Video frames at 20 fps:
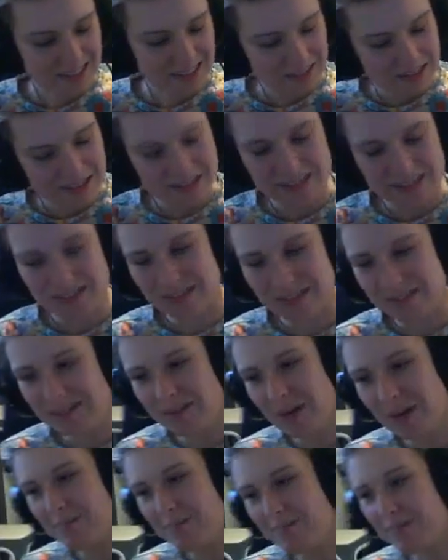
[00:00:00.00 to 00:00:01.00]
No,
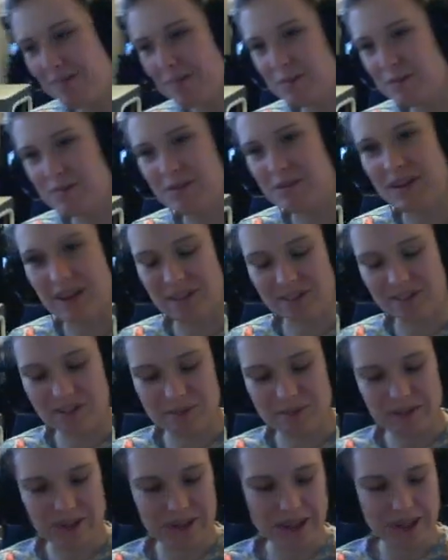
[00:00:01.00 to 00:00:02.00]
I probably wouldn't ask
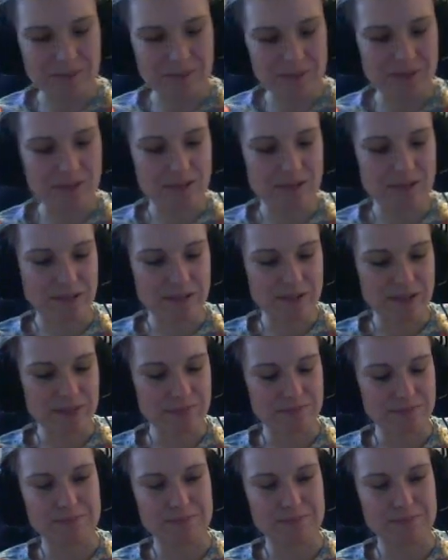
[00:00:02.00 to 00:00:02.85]
Nemo to get me one,